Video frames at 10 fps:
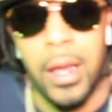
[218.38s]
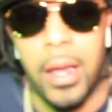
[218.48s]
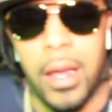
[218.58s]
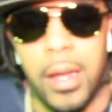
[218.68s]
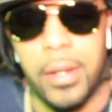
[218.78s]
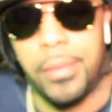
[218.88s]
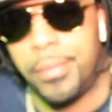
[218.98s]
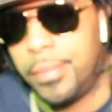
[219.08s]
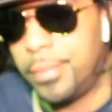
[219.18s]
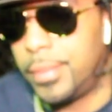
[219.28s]
Uh,
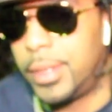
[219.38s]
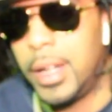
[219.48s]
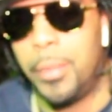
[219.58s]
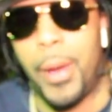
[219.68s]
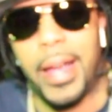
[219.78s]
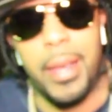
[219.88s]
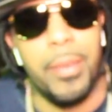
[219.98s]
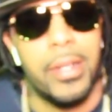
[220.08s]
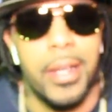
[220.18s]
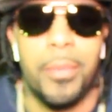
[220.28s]
simple. I
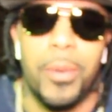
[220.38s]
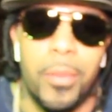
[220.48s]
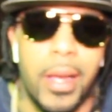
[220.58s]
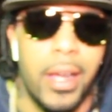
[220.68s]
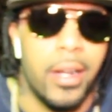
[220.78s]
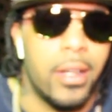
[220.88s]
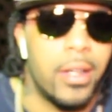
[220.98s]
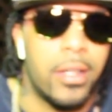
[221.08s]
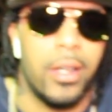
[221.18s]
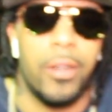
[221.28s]
keep it simple, man.
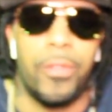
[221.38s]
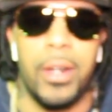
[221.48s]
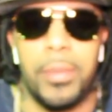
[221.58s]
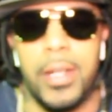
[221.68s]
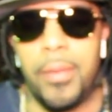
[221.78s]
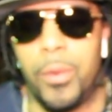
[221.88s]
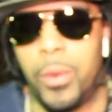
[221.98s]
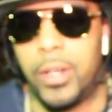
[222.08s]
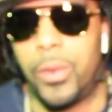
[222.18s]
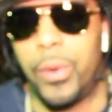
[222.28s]
Yeah. It's Lil Flip seven
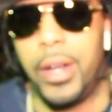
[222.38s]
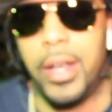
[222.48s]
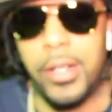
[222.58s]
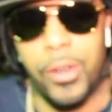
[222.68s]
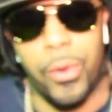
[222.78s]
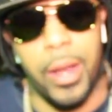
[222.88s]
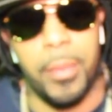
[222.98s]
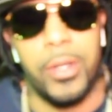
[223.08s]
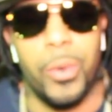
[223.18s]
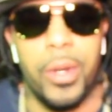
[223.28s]
one three
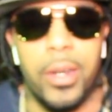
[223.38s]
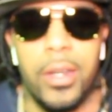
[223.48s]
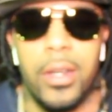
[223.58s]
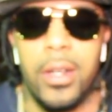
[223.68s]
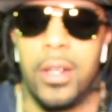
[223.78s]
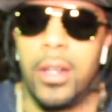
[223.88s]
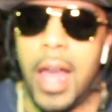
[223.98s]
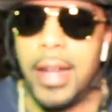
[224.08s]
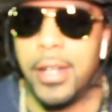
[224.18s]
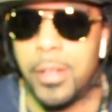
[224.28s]
Instagram and
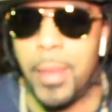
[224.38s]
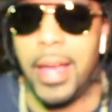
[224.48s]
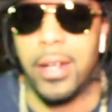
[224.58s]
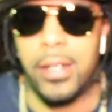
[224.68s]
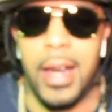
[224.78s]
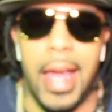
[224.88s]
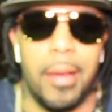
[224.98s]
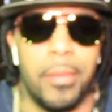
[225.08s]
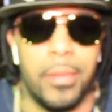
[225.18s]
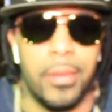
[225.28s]
Twitter. I just made a
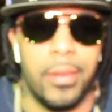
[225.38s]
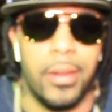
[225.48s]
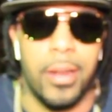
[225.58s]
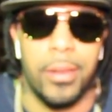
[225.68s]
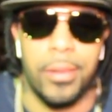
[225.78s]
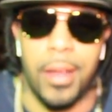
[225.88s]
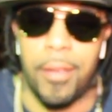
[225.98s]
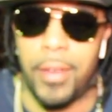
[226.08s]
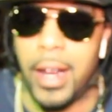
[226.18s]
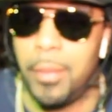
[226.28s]
snap. You know,
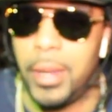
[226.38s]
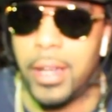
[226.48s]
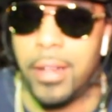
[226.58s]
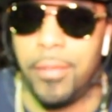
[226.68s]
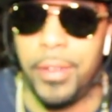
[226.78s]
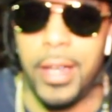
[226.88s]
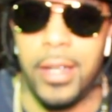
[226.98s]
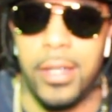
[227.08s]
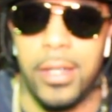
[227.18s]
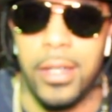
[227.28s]
I finally been
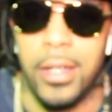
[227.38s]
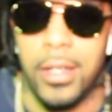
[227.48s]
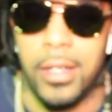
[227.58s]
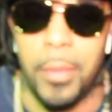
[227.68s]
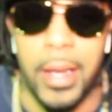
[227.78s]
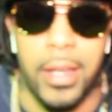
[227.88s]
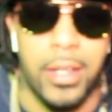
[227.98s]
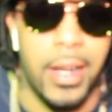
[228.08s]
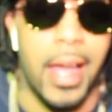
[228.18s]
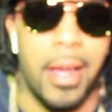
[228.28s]
convinced yeah. to make a
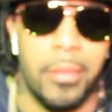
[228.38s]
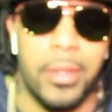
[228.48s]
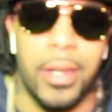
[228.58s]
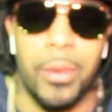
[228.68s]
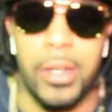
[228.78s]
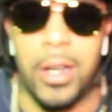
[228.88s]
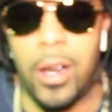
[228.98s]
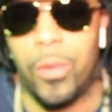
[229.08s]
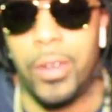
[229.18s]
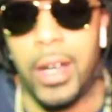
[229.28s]
snap. So it's
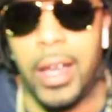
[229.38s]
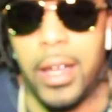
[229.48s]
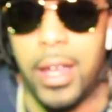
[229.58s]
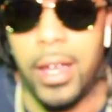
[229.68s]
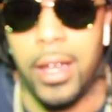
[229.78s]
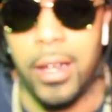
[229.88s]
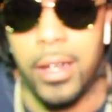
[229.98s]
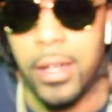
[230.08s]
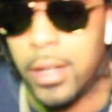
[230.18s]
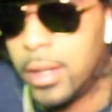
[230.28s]
Cloverland King.
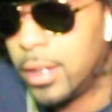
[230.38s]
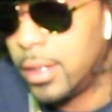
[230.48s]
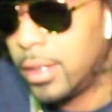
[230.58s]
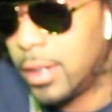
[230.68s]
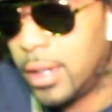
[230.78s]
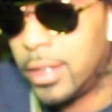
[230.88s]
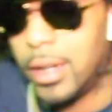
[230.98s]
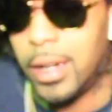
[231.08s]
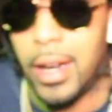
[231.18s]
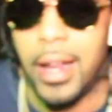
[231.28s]
Other
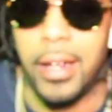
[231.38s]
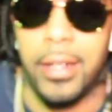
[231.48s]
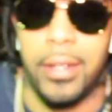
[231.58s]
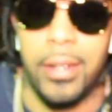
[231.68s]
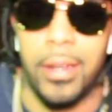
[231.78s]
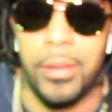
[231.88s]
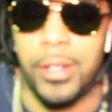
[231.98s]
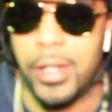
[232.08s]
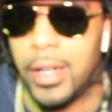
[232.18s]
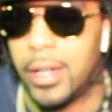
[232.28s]
than that, you know,
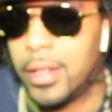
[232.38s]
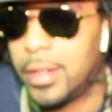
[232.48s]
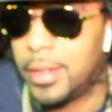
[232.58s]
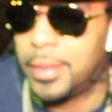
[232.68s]
shit. Uh,